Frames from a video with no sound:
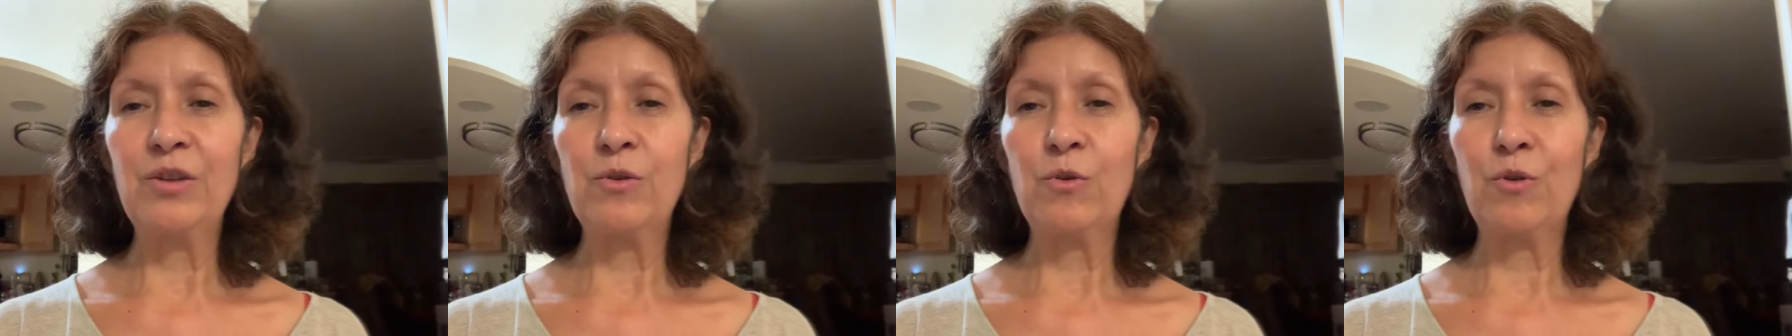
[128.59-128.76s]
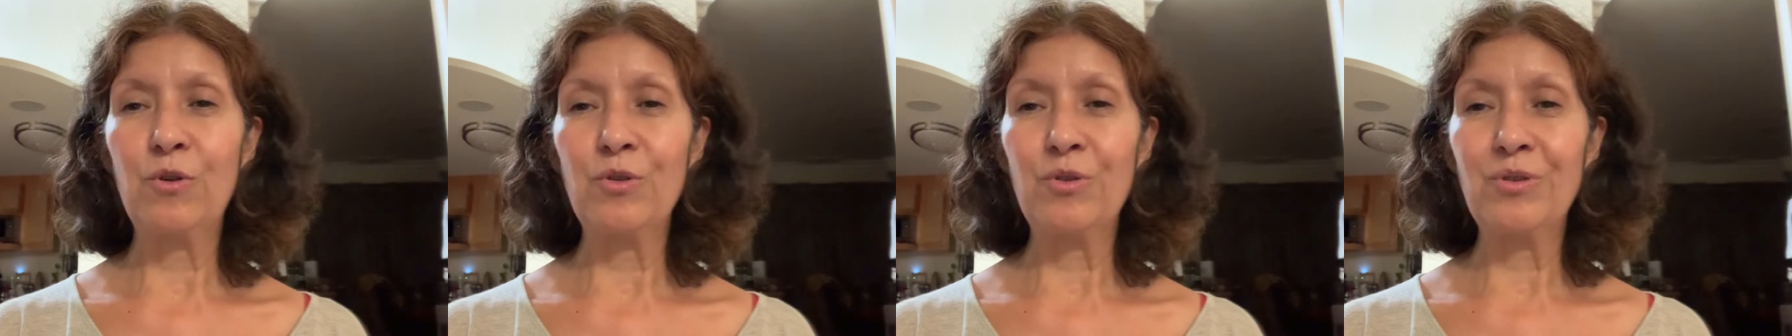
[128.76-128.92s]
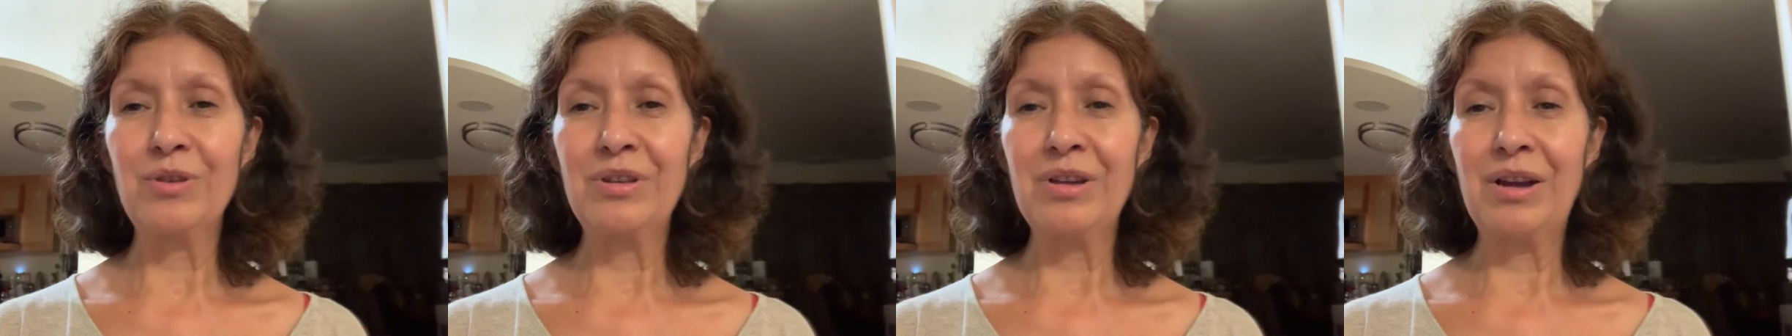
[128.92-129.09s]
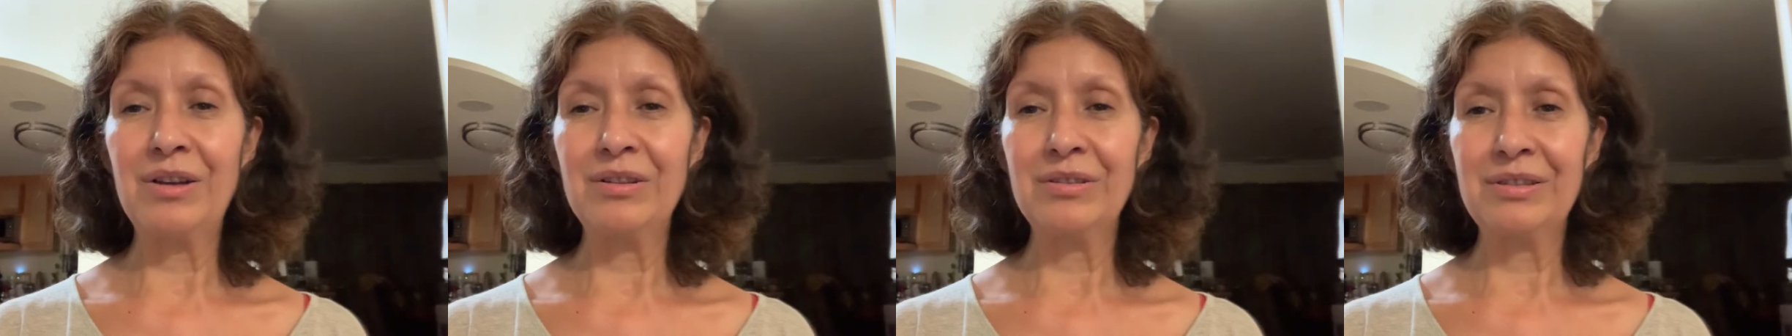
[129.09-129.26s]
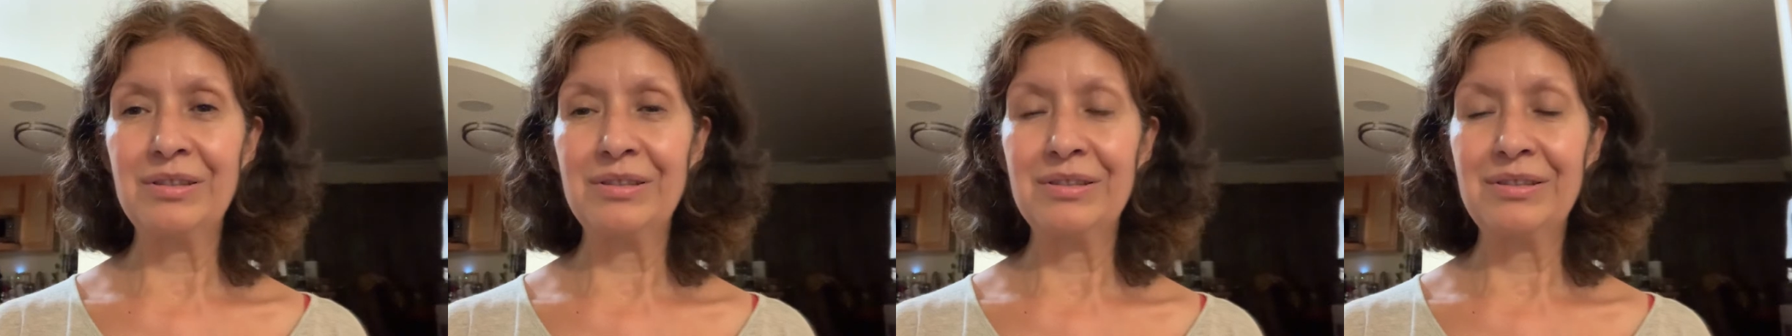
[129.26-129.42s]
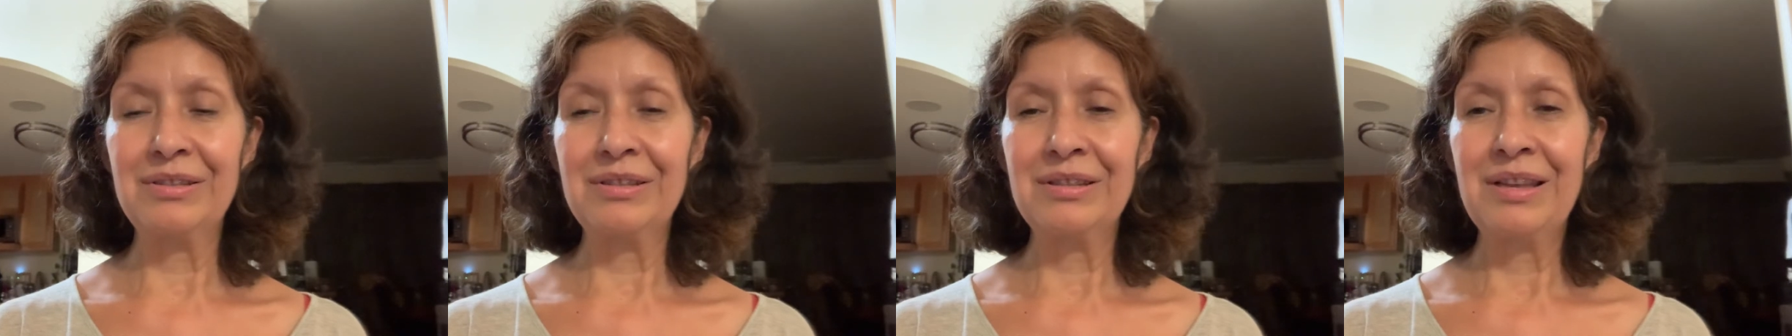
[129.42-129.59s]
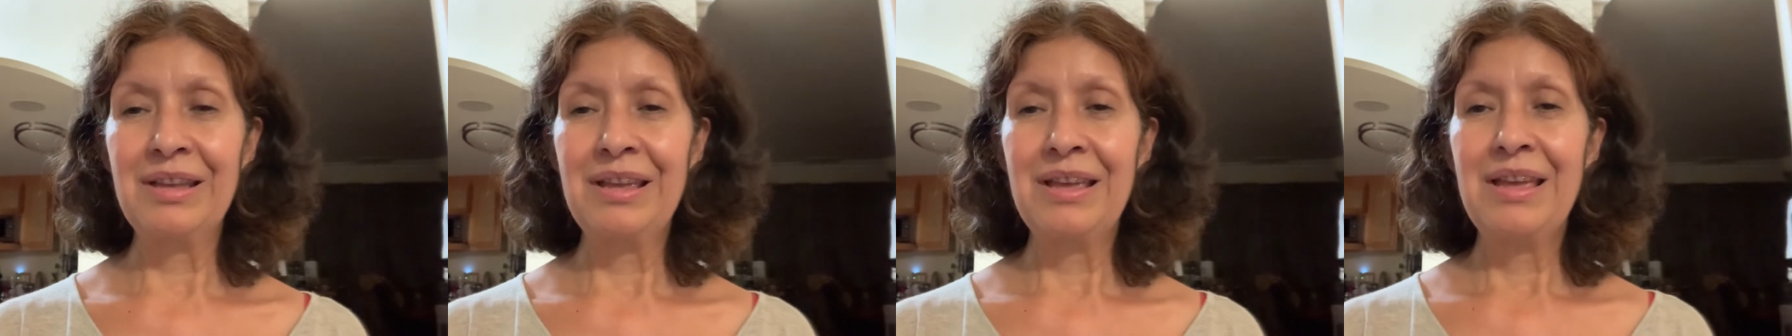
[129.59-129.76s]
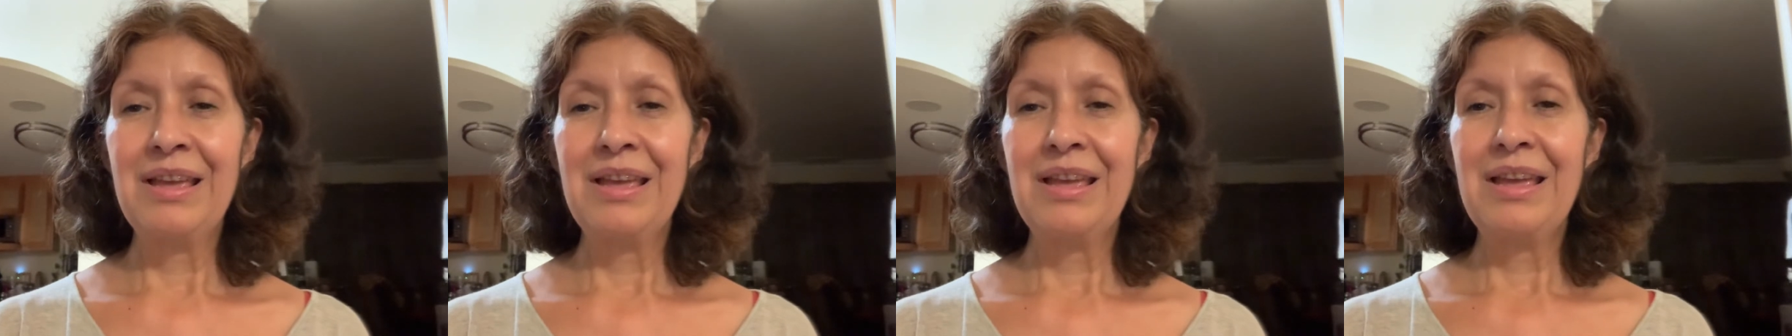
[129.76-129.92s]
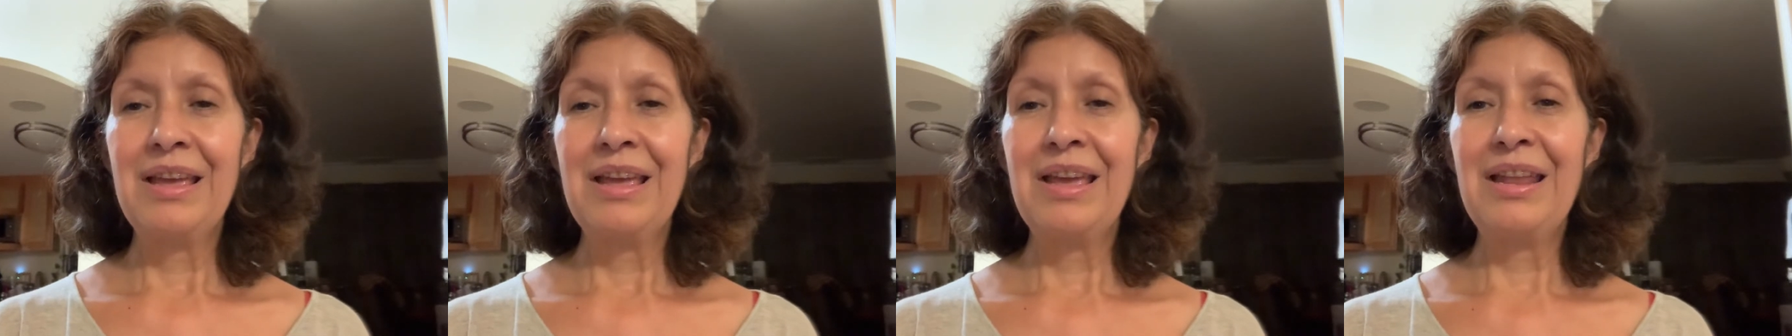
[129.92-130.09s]
orthodontist,
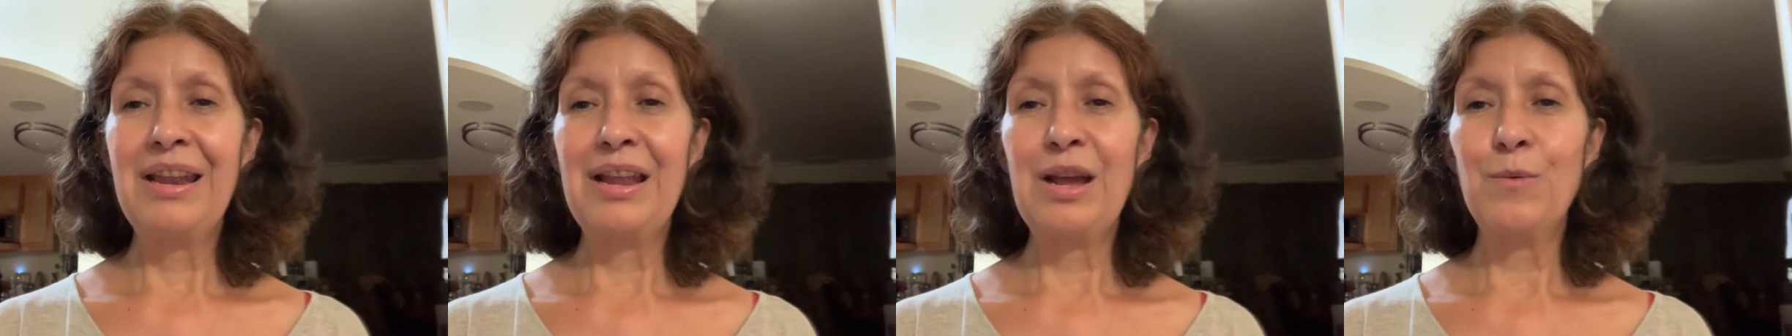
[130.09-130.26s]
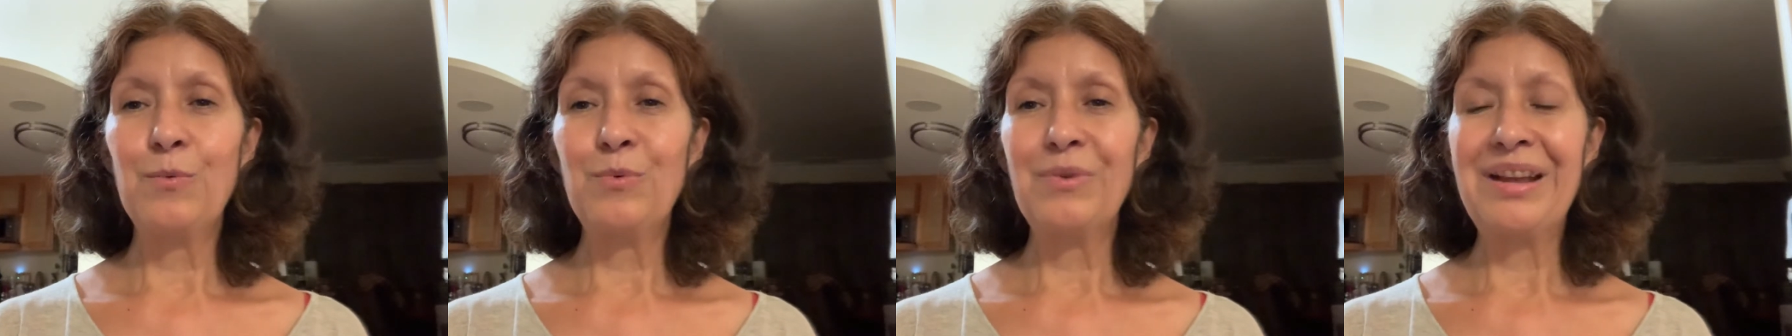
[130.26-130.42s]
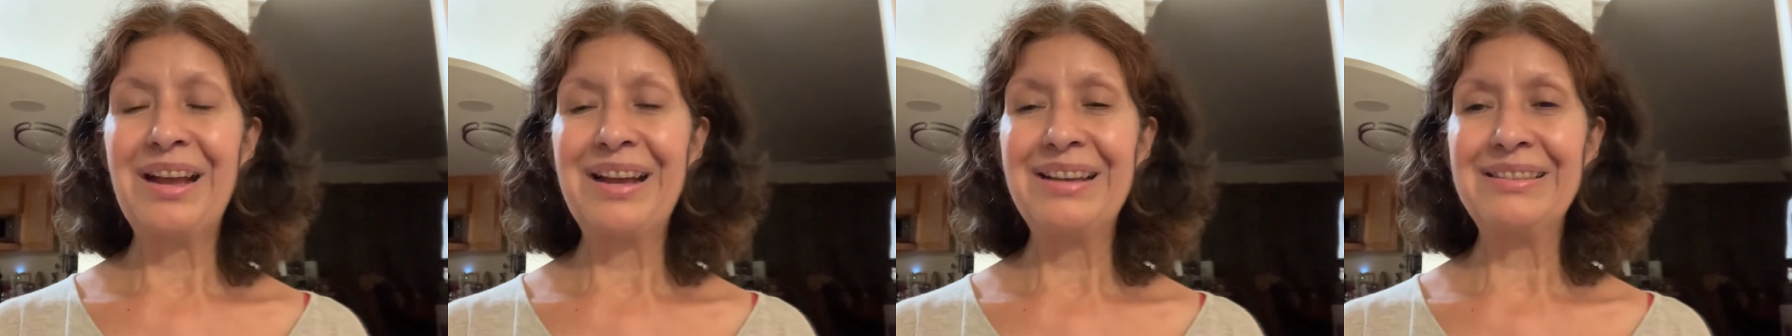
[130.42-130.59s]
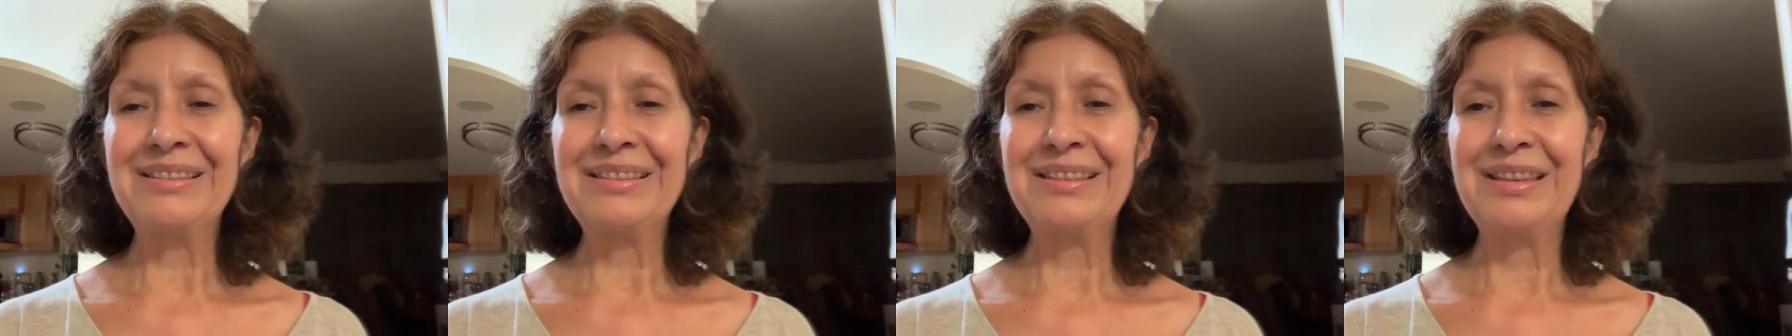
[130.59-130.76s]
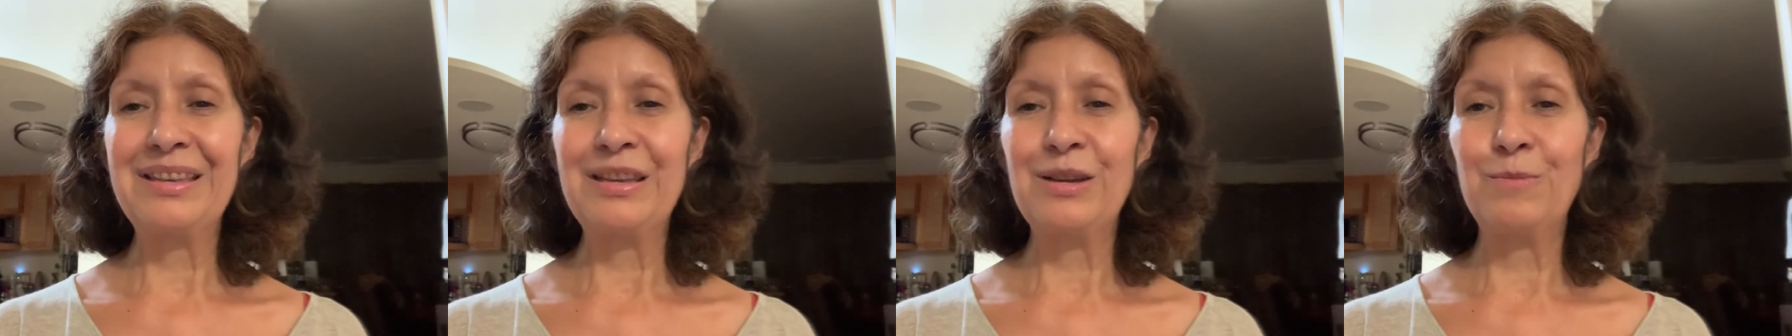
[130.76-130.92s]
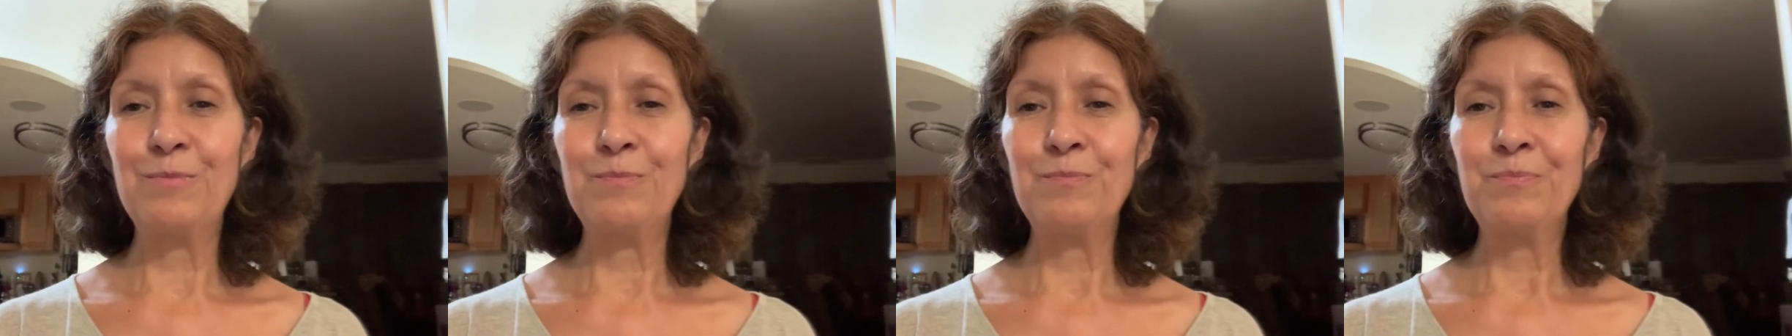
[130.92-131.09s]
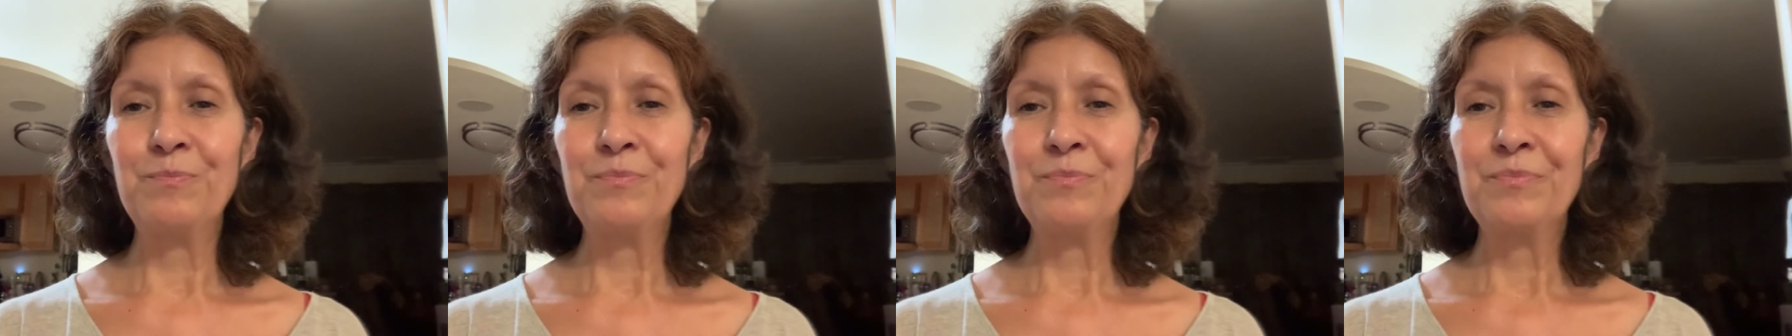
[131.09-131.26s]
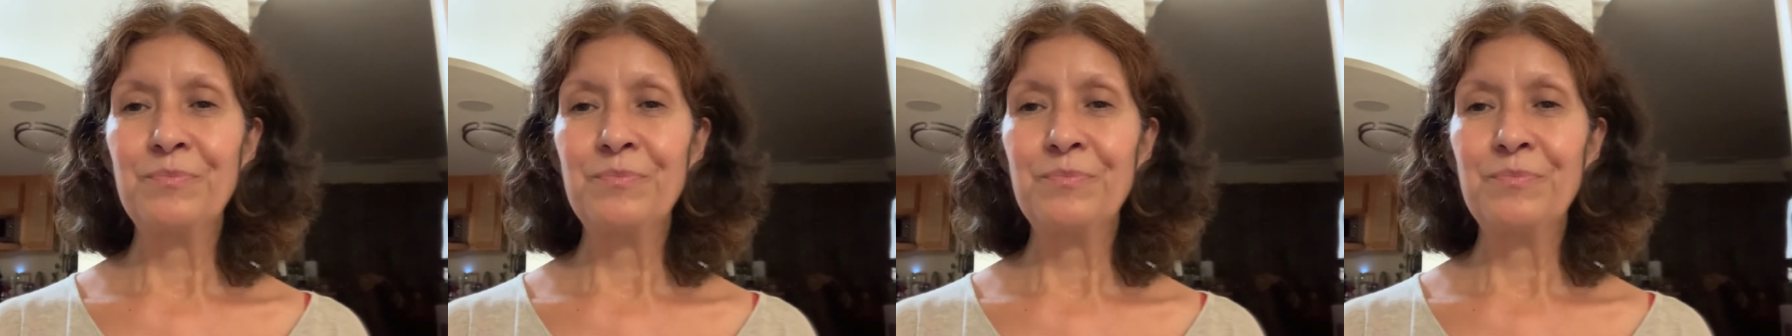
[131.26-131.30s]
and I would ask him